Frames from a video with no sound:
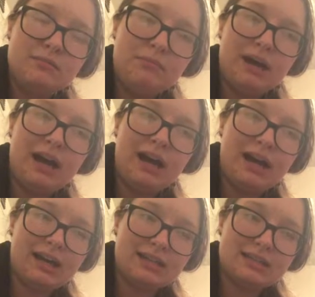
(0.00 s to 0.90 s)

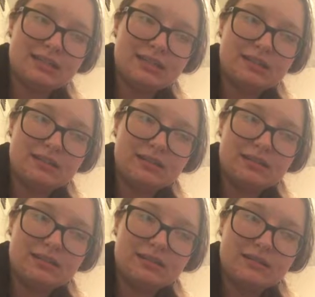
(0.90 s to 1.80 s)
behind it,
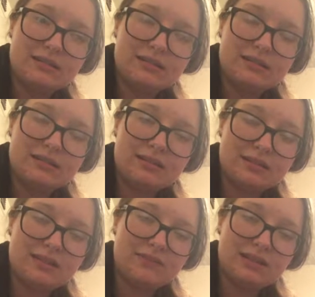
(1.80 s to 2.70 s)
the
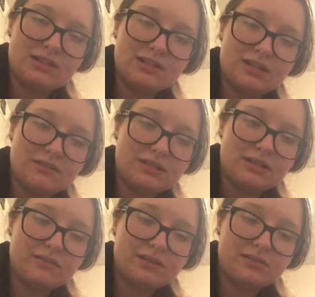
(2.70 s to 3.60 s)
definition of a
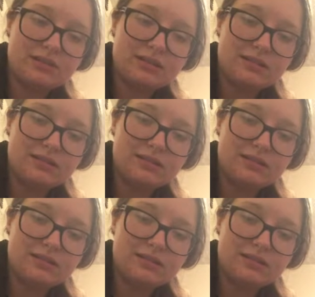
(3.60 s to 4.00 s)
servitor is